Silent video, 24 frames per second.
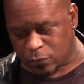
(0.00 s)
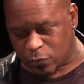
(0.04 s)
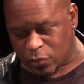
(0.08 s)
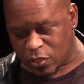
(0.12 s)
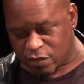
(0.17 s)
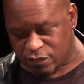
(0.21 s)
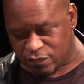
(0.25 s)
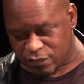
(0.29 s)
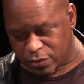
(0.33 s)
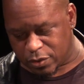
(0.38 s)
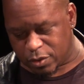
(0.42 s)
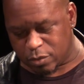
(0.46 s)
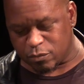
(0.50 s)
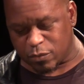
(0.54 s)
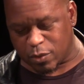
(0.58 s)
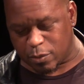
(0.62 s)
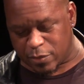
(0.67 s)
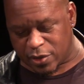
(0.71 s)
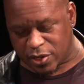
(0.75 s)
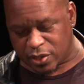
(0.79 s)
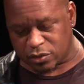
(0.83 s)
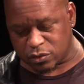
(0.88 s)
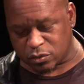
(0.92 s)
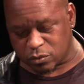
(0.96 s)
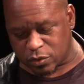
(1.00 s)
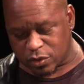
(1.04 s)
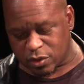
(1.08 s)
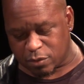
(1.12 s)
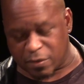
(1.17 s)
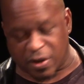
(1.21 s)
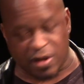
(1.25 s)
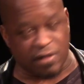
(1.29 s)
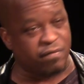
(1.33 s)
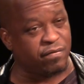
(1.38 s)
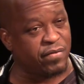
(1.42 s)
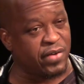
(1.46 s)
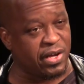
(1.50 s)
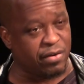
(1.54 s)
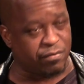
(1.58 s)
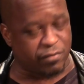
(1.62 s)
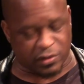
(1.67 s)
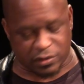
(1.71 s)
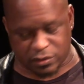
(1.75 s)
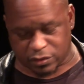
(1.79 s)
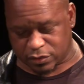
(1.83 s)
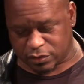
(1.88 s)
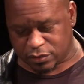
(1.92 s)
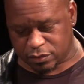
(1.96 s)
The film remains one of my
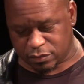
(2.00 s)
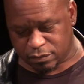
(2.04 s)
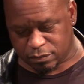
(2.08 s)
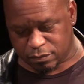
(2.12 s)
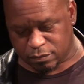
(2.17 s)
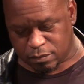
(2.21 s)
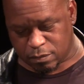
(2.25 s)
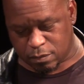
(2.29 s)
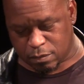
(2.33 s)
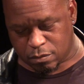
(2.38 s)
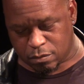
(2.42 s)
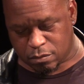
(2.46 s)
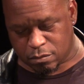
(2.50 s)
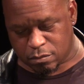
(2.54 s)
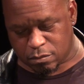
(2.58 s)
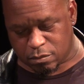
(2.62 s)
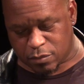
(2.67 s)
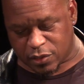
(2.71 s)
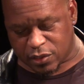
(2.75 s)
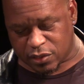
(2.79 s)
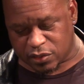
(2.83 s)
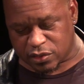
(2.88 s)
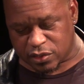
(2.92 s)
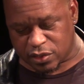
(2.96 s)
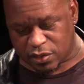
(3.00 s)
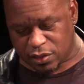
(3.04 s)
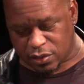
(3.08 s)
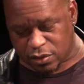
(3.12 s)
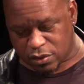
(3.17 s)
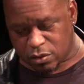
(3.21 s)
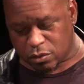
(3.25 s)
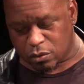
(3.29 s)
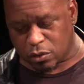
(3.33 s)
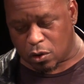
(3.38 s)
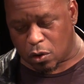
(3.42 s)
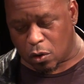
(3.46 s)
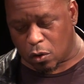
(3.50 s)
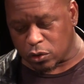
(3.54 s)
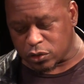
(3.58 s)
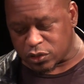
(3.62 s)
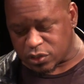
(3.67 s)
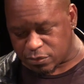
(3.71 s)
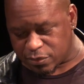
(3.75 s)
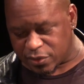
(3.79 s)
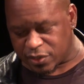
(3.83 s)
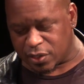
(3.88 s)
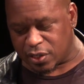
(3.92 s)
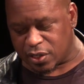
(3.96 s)
favorites because Inigo
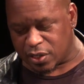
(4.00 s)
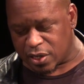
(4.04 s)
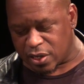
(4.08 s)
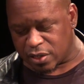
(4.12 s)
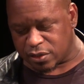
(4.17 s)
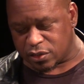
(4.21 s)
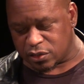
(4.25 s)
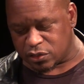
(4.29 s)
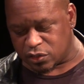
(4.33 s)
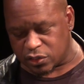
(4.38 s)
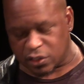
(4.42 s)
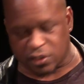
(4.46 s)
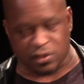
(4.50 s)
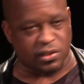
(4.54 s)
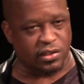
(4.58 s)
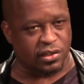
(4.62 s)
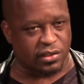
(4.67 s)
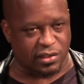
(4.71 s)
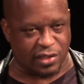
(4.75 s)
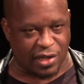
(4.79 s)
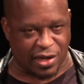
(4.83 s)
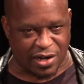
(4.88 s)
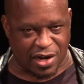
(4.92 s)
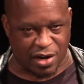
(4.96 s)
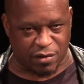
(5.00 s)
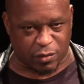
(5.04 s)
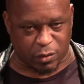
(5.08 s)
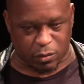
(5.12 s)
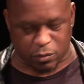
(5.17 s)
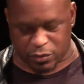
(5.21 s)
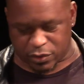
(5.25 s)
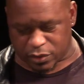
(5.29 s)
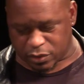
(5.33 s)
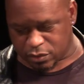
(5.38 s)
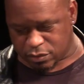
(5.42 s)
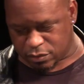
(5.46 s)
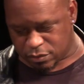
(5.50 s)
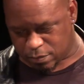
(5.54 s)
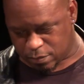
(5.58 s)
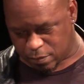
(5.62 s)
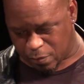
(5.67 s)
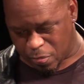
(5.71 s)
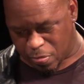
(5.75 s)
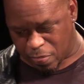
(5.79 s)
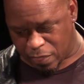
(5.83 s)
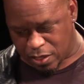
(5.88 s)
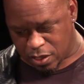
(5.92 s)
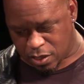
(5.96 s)
ultimately got the justice I never will.
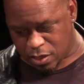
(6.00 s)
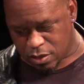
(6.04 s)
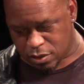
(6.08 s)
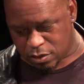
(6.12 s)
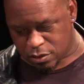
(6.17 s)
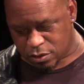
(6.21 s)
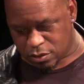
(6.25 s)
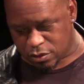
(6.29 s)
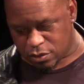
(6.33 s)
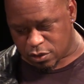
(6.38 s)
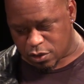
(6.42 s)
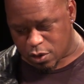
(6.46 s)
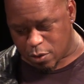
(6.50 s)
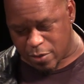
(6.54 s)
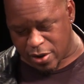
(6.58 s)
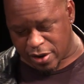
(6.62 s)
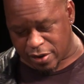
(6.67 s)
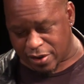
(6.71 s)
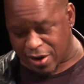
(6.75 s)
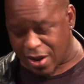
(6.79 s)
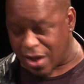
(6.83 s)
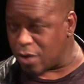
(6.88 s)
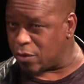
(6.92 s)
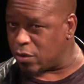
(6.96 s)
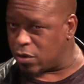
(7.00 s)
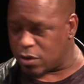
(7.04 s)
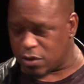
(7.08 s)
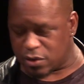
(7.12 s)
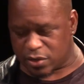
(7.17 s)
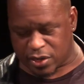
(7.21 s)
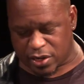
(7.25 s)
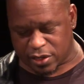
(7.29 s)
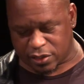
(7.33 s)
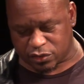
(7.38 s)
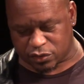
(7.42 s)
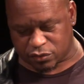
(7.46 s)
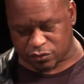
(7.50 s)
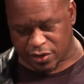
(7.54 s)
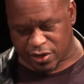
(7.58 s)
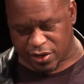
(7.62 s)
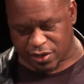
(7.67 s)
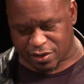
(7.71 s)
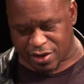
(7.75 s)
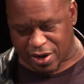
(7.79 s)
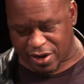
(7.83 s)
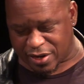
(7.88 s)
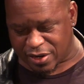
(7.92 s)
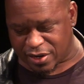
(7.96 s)
No matter how hard I
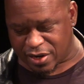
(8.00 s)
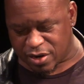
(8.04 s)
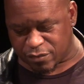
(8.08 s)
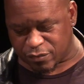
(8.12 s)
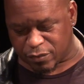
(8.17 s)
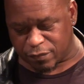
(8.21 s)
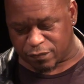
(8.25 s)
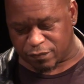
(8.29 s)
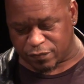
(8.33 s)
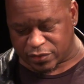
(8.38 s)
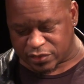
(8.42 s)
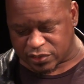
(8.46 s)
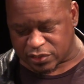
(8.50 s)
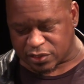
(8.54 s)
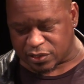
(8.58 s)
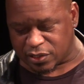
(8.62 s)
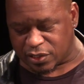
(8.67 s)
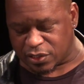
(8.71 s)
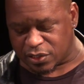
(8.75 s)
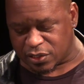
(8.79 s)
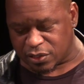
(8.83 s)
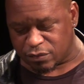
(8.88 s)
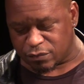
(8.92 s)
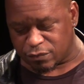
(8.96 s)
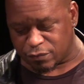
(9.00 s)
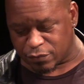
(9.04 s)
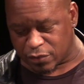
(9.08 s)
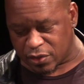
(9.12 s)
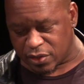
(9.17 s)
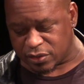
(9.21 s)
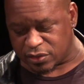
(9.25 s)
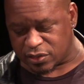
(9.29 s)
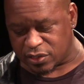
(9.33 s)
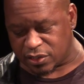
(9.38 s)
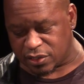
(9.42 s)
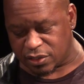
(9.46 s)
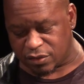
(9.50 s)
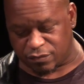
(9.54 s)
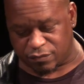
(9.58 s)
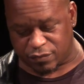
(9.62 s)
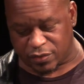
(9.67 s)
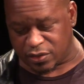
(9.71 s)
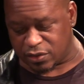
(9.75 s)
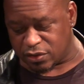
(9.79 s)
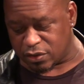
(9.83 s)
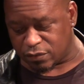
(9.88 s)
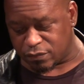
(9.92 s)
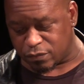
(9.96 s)
train, I can never physically confront and
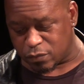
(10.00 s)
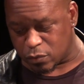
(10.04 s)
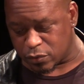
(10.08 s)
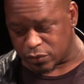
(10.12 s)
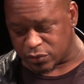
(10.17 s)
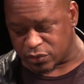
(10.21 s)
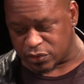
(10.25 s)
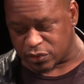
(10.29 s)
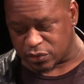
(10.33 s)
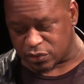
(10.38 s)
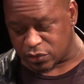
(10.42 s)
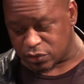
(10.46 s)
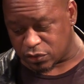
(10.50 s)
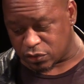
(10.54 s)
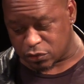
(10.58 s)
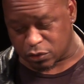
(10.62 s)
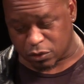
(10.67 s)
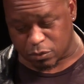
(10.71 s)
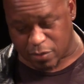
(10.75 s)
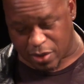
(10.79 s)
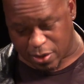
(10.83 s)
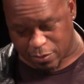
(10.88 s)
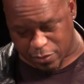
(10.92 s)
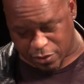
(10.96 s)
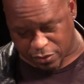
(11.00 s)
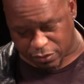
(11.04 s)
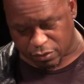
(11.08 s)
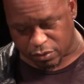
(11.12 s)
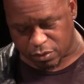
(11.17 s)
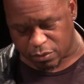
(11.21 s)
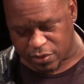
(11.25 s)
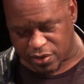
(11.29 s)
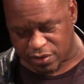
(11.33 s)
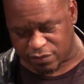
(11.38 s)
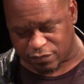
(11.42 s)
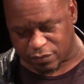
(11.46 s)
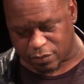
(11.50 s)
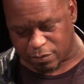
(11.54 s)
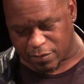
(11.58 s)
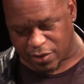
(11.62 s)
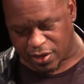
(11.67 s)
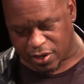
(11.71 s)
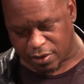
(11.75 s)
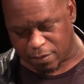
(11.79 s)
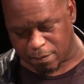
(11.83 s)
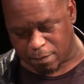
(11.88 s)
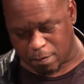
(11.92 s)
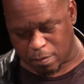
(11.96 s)
defeat the forces that took my mother away from me.